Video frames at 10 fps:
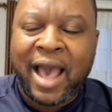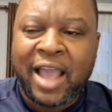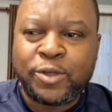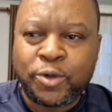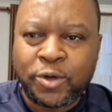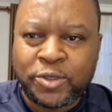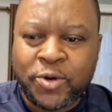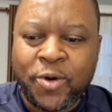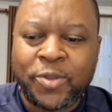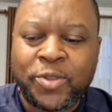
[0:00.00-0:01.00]
I do not
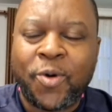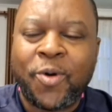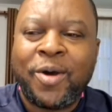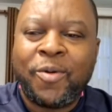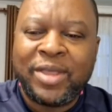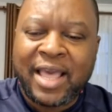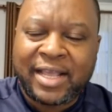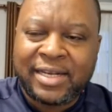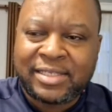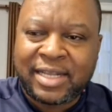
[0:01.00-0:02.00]
know, though, whether I
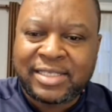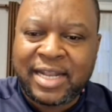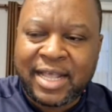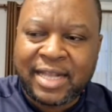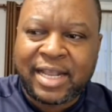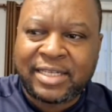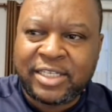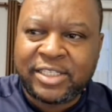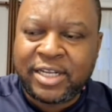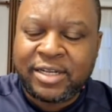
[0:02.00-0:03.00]
can translate that
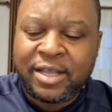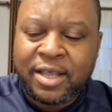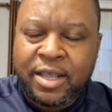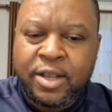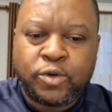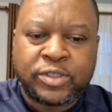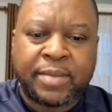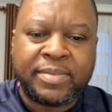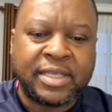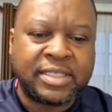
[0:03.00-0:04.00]
attention into
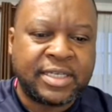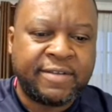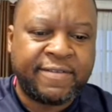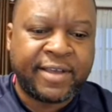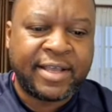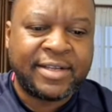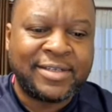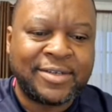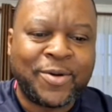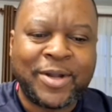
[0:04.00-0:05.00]
something
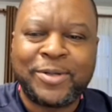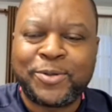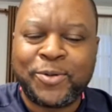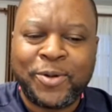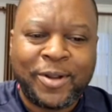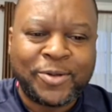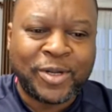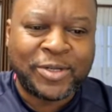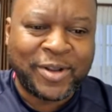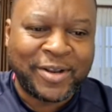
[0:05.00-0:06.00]
significant going into
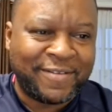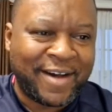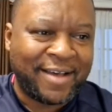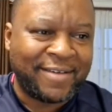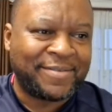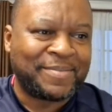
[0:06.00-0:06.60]
2025.